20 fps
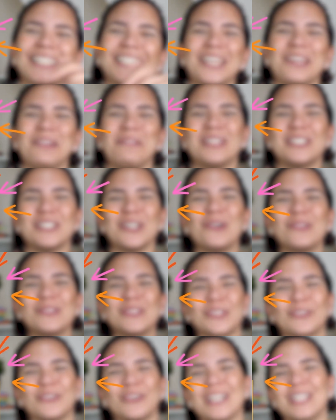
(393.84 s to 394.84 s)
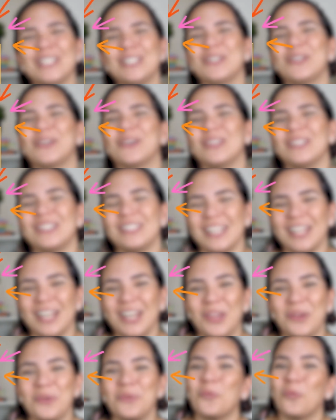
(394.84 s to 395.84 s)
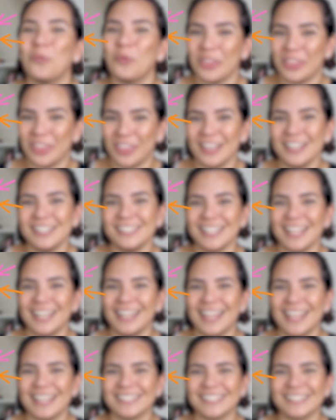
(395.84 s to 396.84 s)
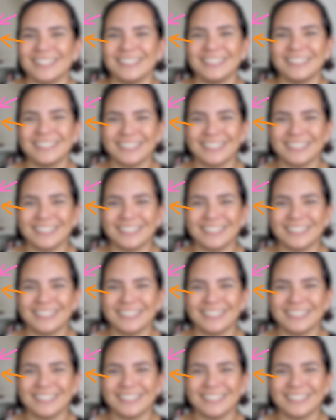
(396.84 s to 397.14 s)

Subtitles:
the image on screen to continue with this lesson.